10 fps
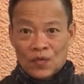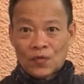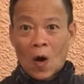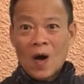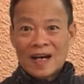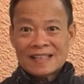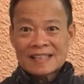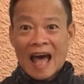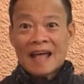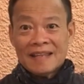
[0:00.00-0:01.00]
For a
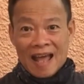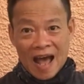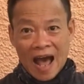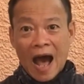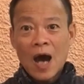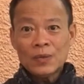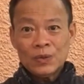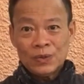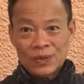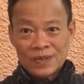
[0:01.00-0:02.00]
start, how
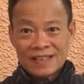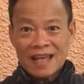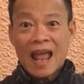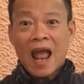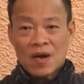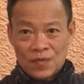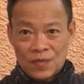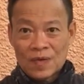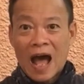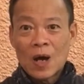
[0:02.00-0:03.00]
do you say
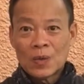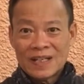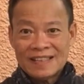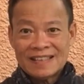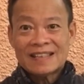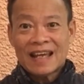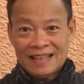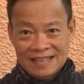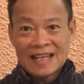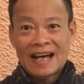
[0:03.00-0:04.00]
flowers
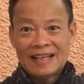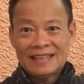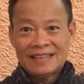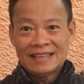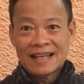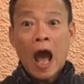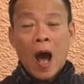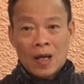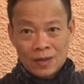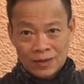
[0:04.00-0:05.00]
in Thai?
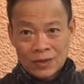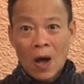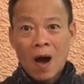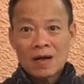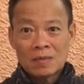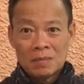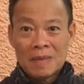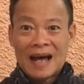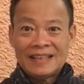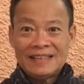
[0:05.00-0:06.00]
Dok
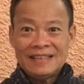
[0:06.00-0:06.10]
mai,